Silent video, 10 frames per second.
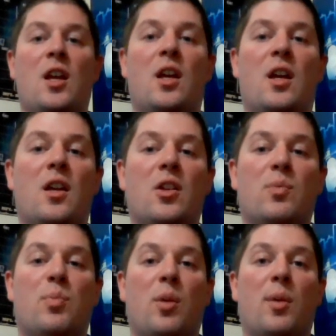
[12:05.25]
is
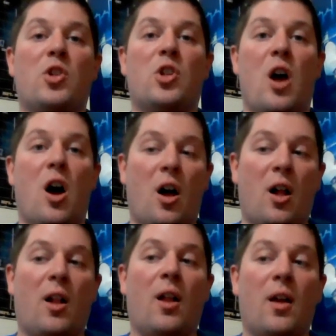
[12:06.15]
pretty much
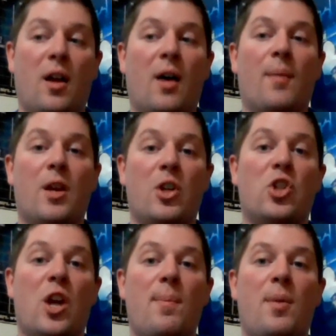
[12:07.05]
all in
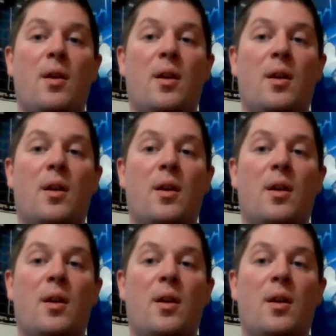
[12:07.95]
shape?